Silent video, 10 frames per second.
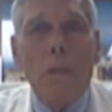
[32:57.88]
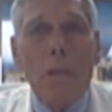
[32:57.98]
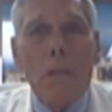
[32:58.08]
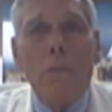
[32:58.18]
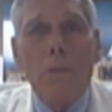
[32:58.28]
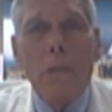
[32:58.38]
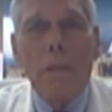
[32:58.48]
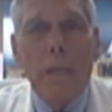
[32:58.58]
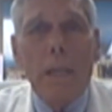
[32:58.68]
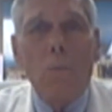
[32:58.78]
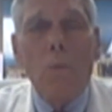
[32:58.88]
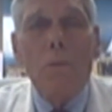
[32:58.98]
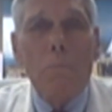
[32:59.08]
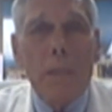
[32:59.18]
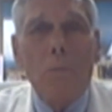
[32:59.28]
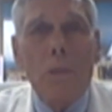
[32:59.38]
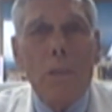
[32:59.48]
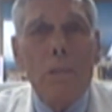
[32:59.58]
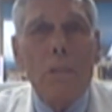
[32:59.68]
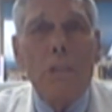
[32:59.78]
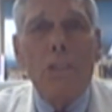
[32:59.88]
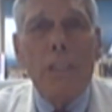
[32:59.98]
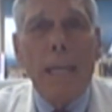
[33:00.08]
are going on now. One big one is in